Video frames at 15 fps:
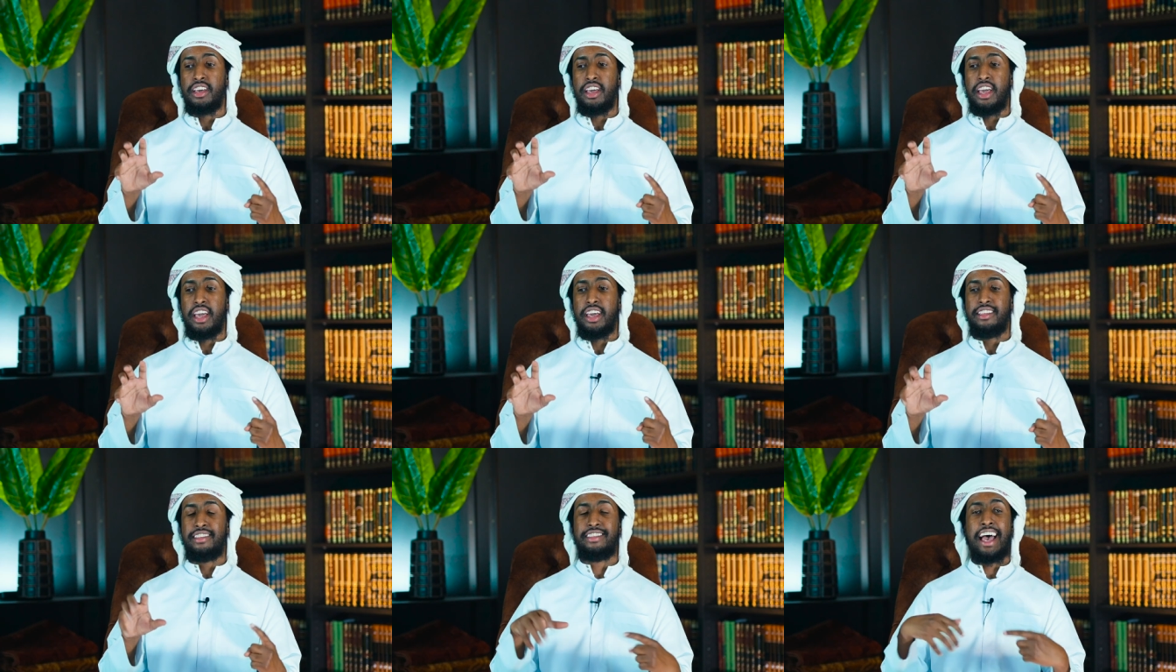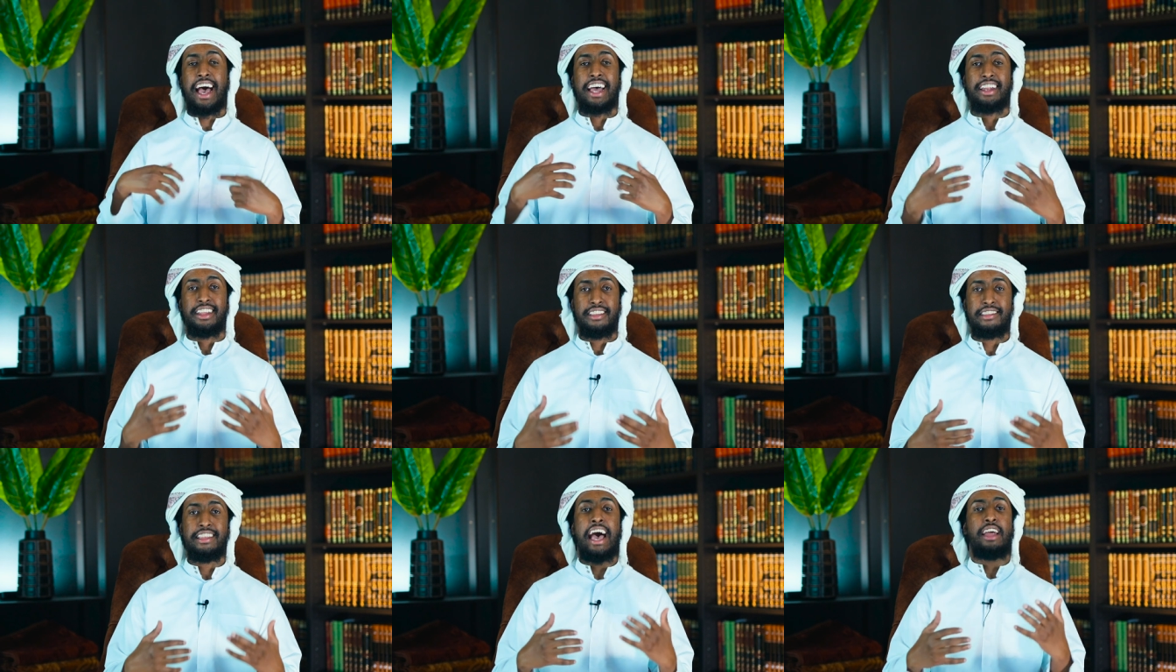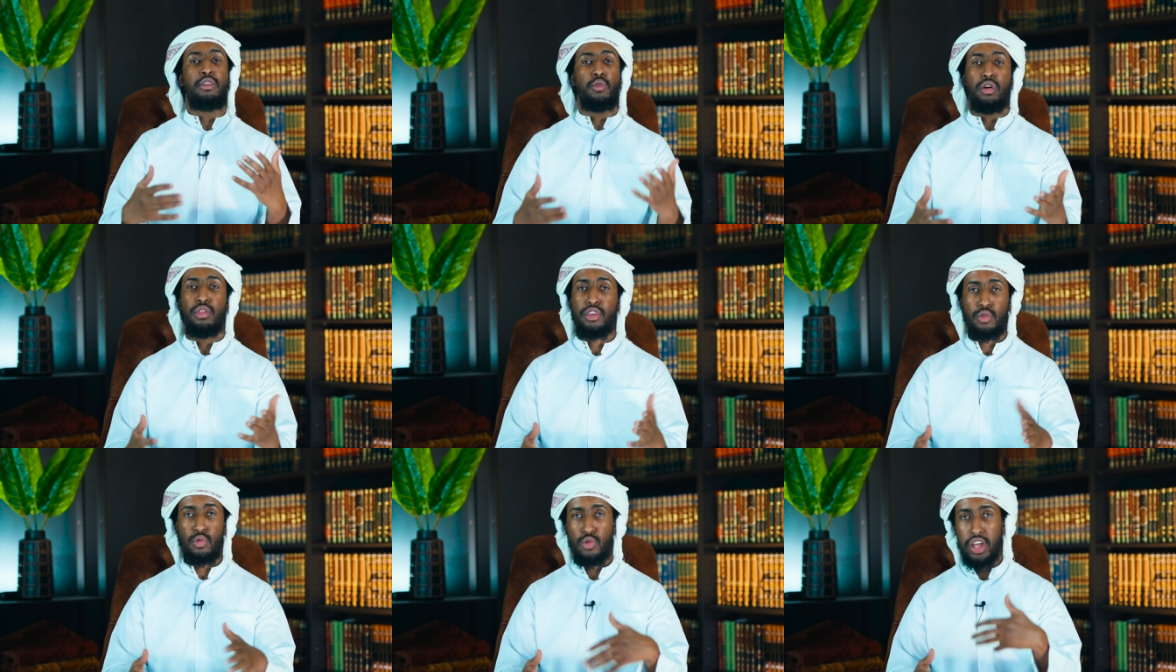uh, sad, sad wealth.
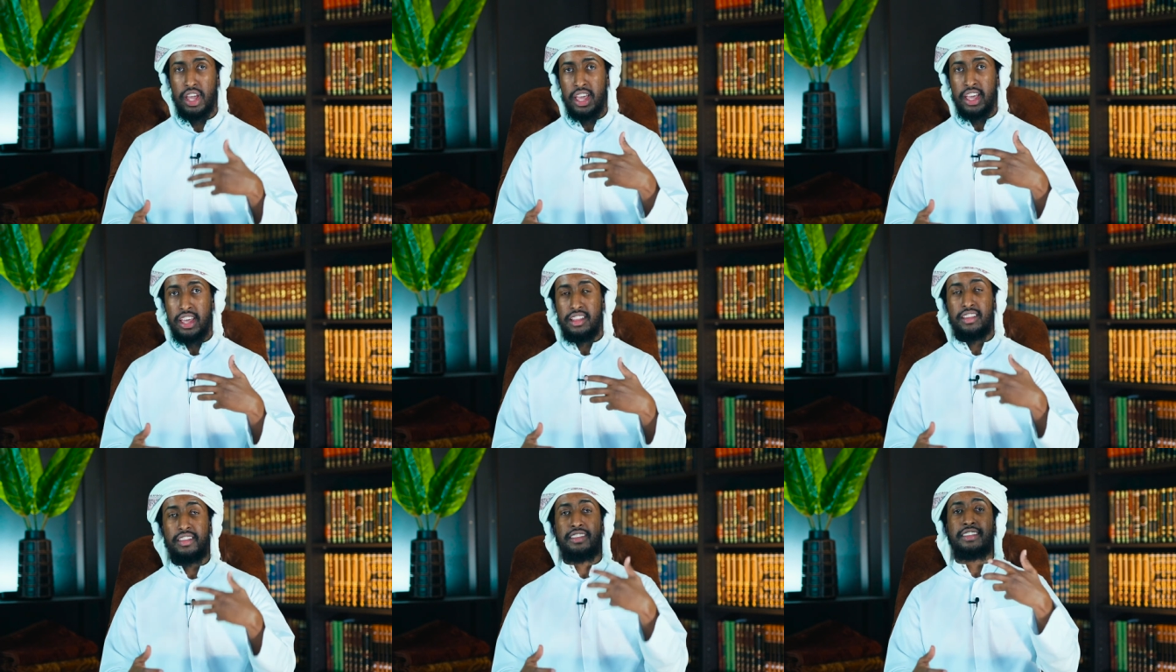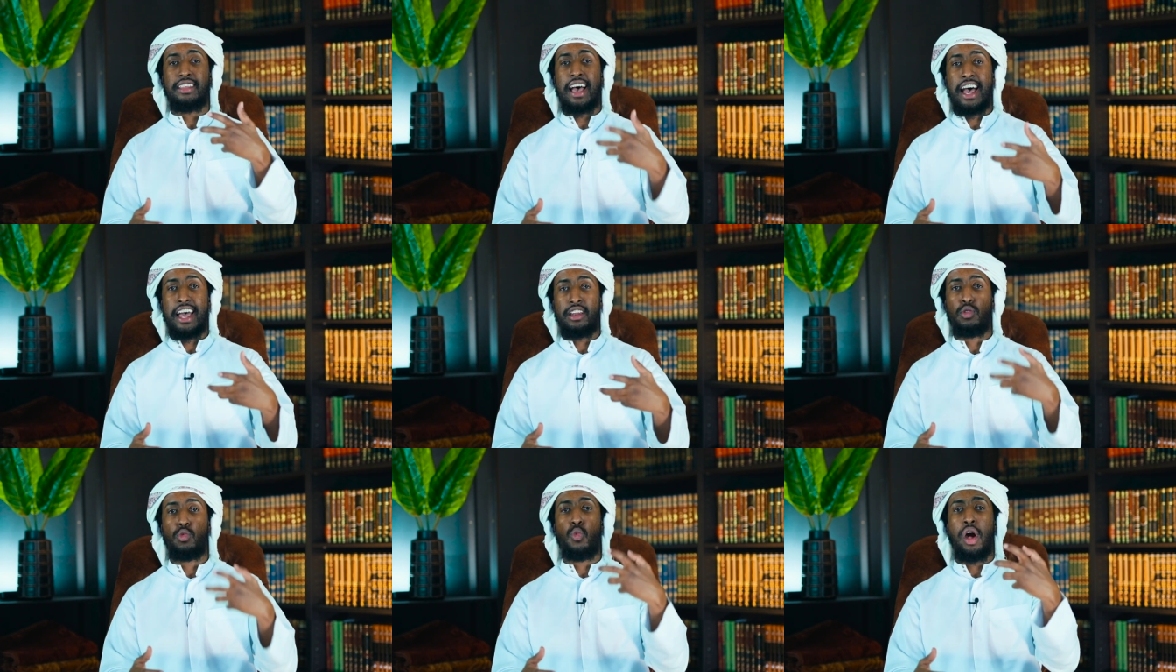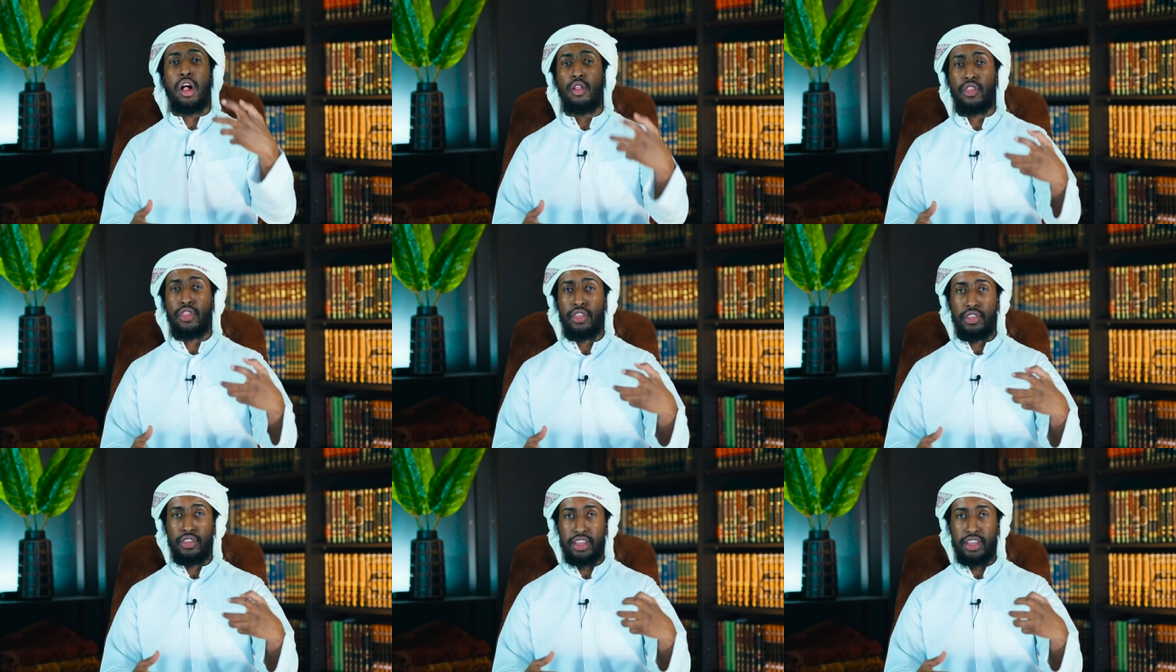They call it the sad wealth.